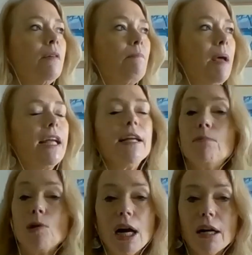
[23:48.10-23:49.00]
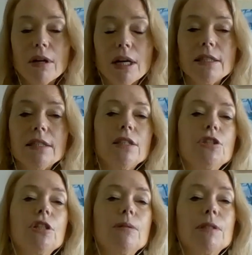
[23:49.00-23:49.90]
making progress in
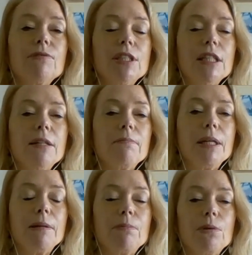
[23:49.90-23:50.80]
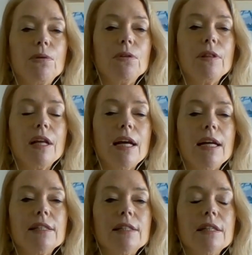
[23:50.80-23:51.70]
terms of seeing people
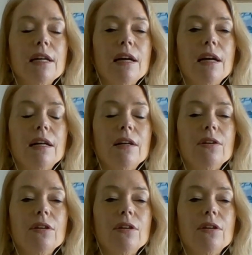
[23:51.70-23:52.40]
that uh,